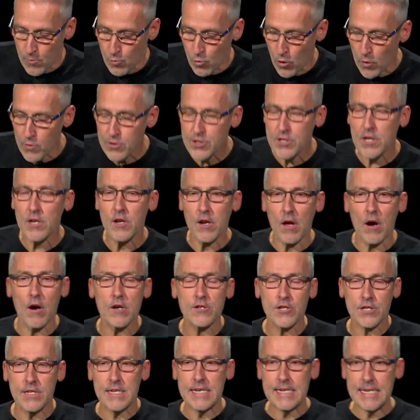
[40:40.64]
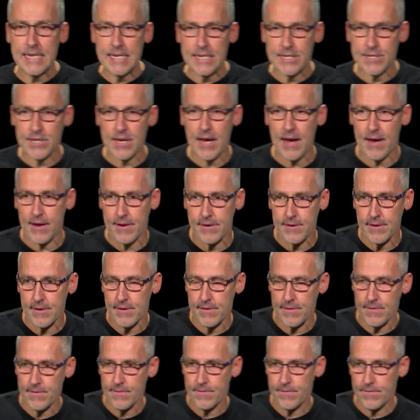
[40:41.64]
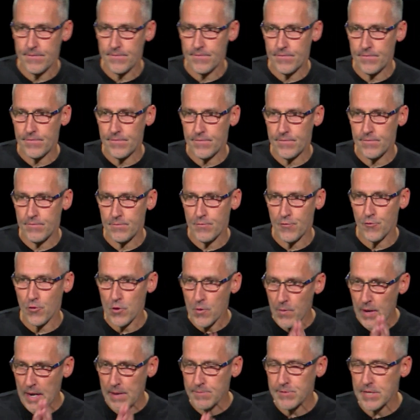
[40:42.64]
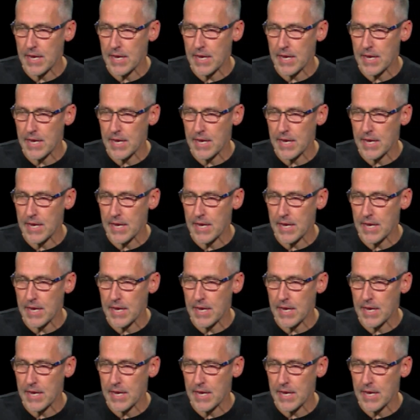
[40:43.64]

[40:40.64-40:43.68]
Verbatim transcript: what was the last thing he said before he went